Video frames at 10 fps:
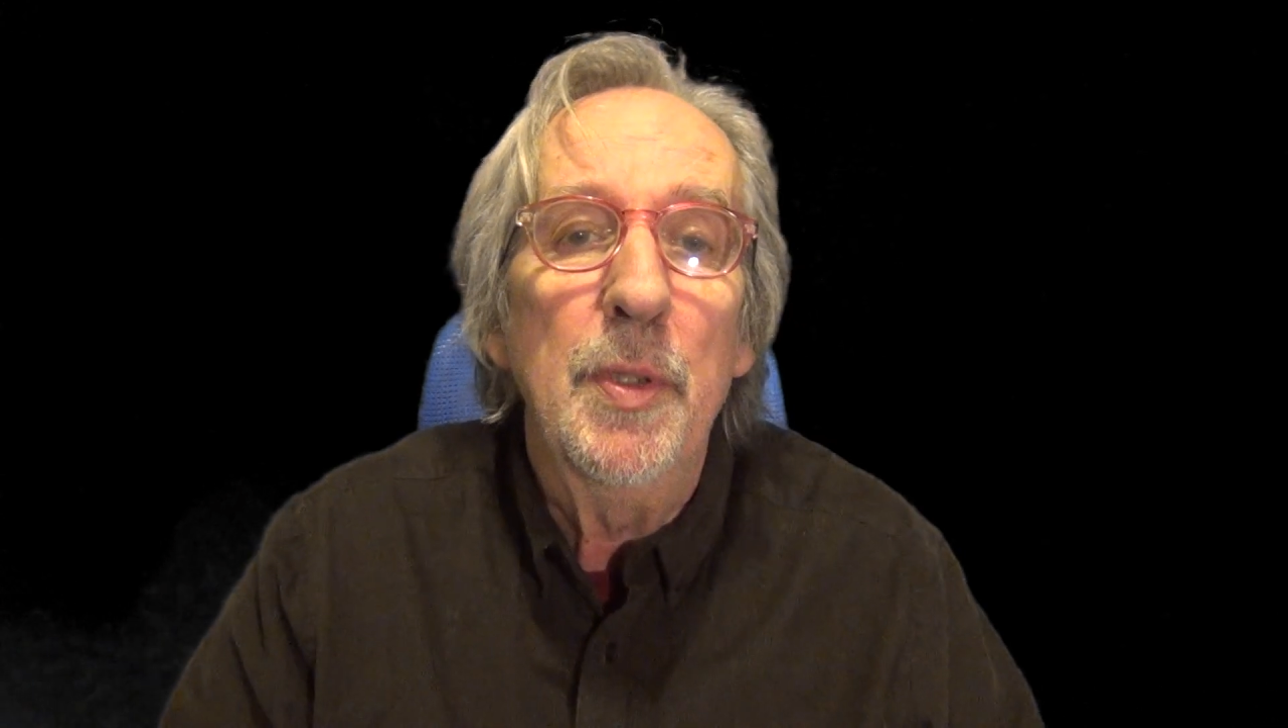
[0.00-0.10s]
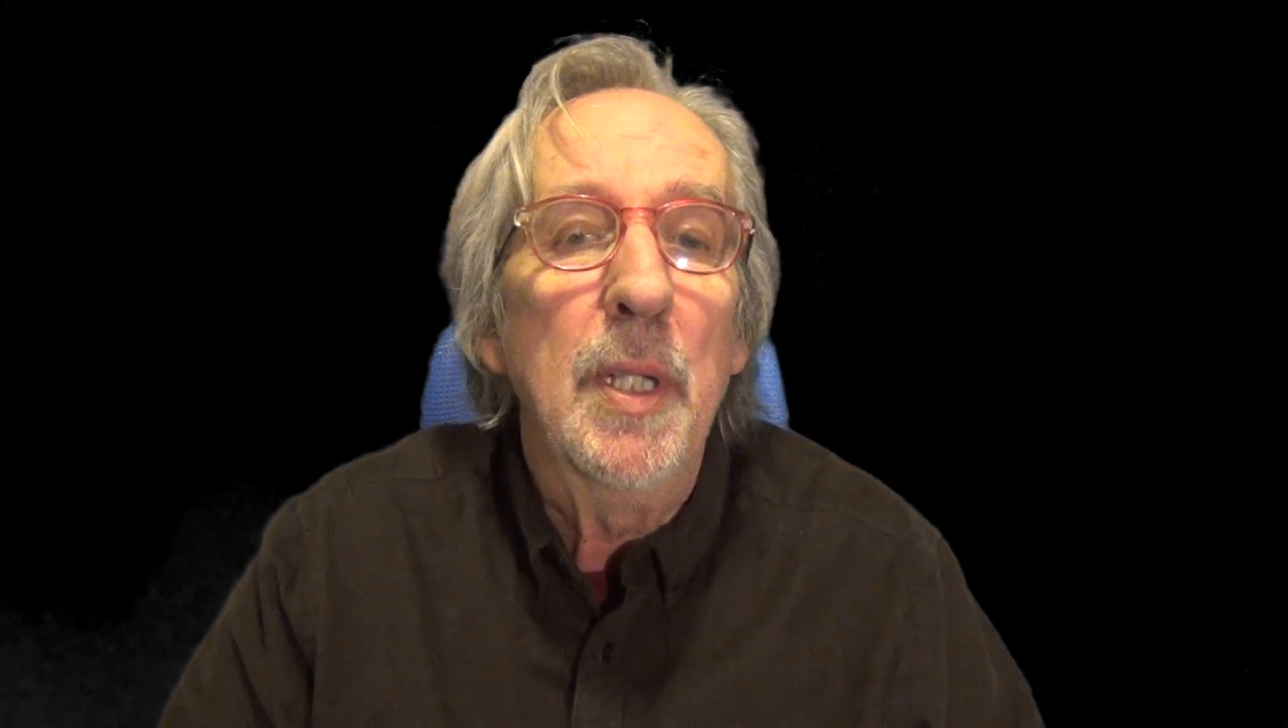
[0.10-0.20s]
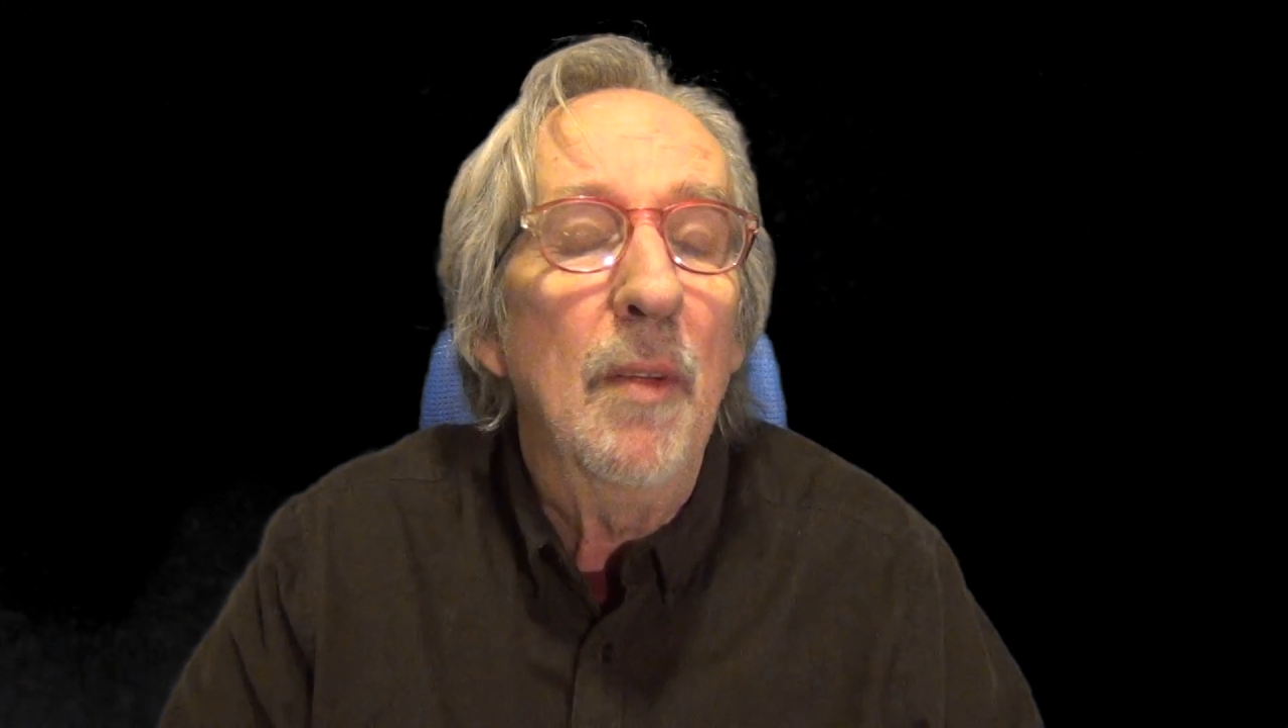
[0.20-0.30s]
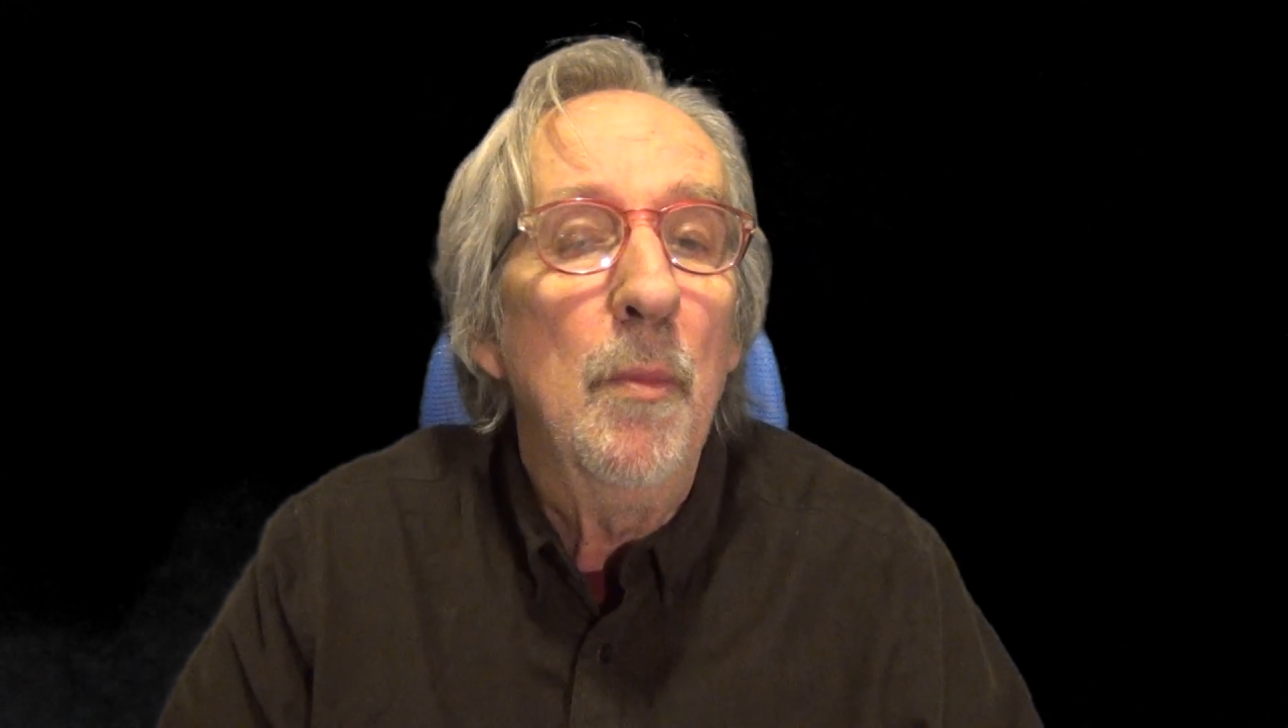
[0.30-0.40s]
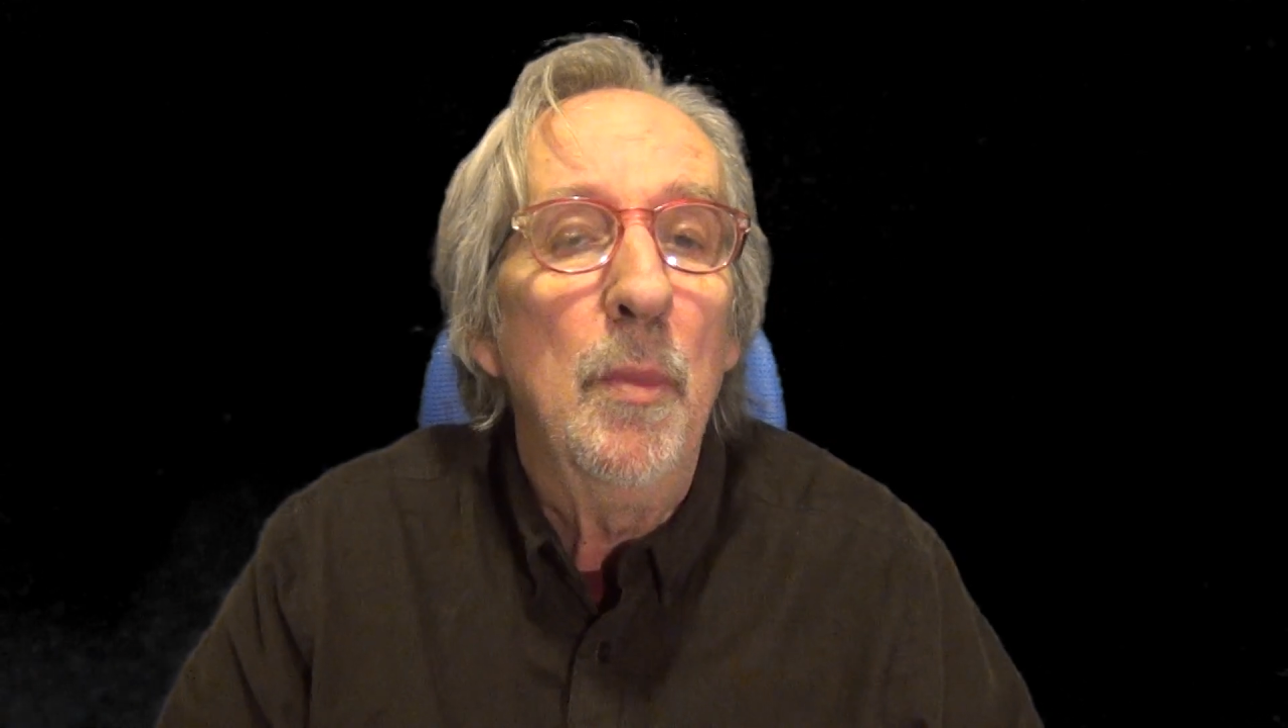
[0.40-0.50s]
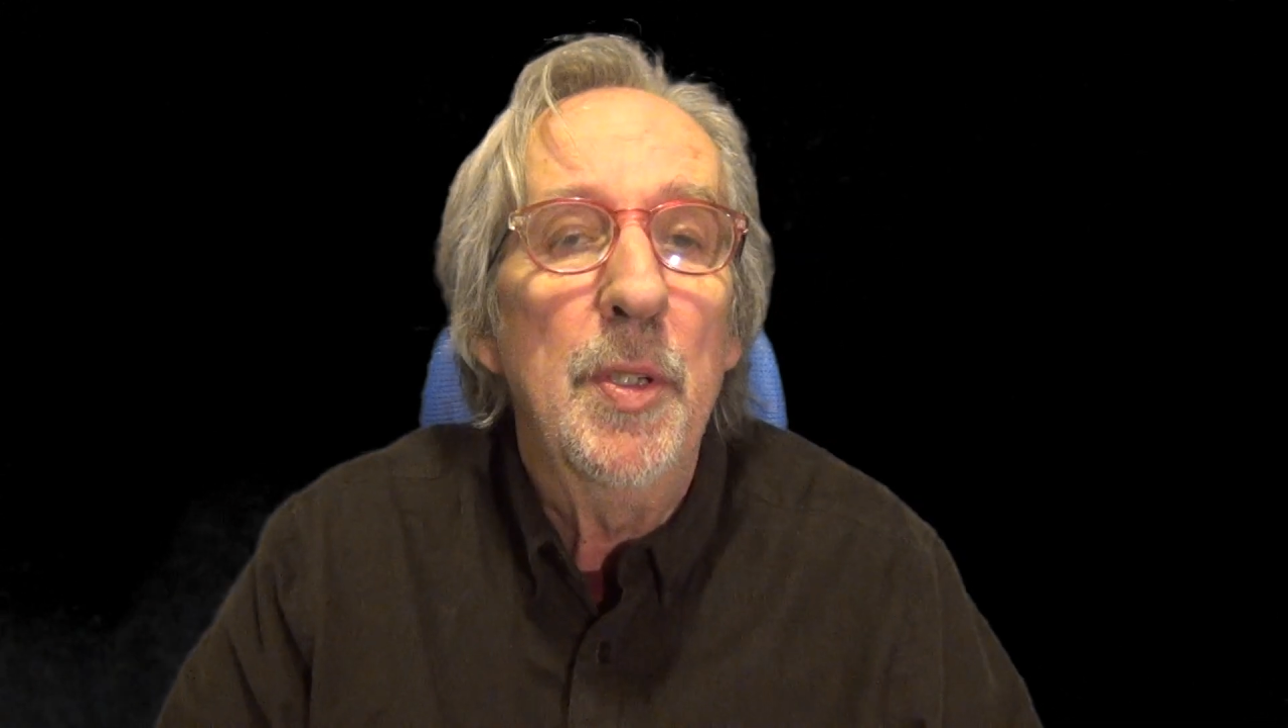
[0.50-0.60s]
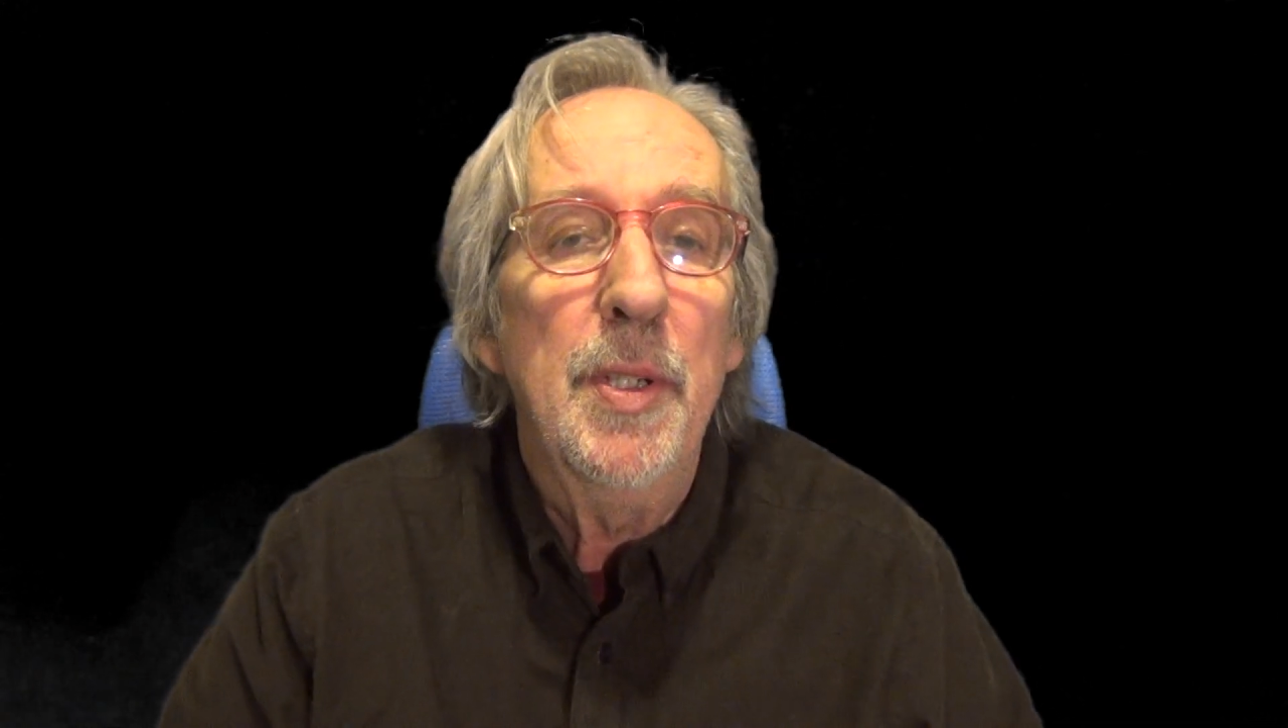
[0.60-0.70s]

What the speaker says: government